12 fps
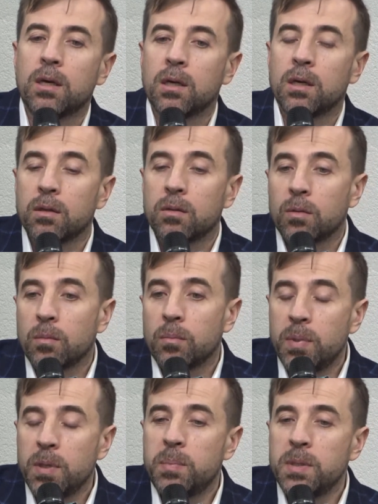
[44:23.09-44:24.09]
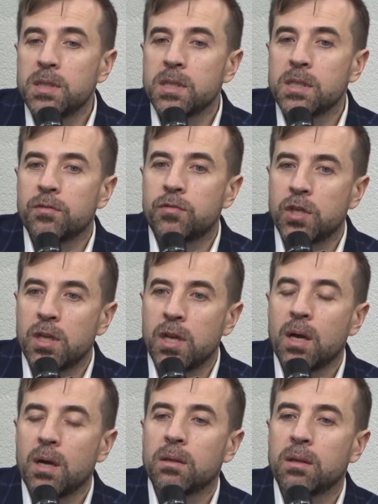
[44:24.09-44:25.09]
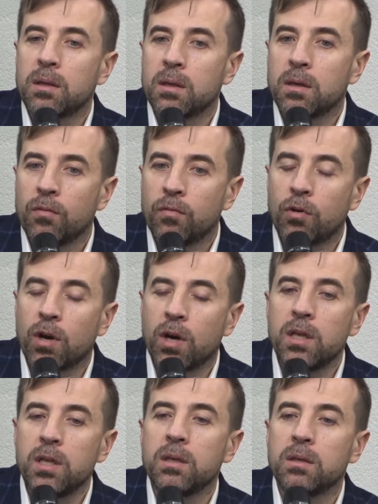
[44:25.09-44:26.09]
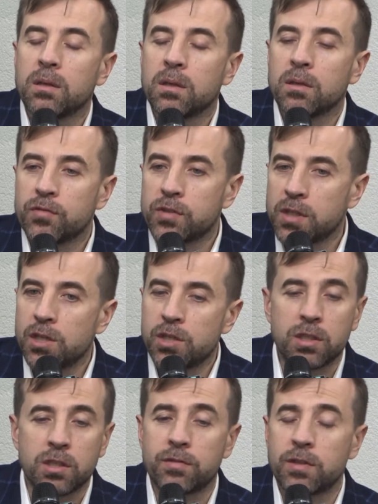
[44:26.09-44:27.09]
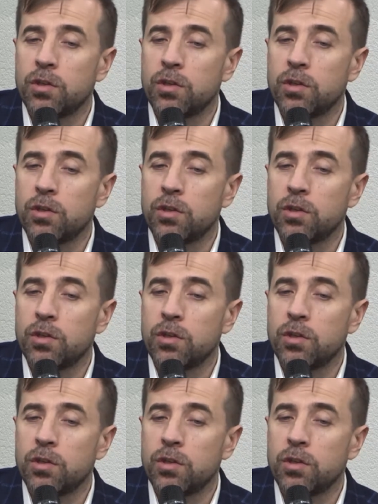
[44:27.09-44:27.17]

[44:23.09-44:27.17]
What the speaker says: in such a way that they will be capable of attracting funds themselves.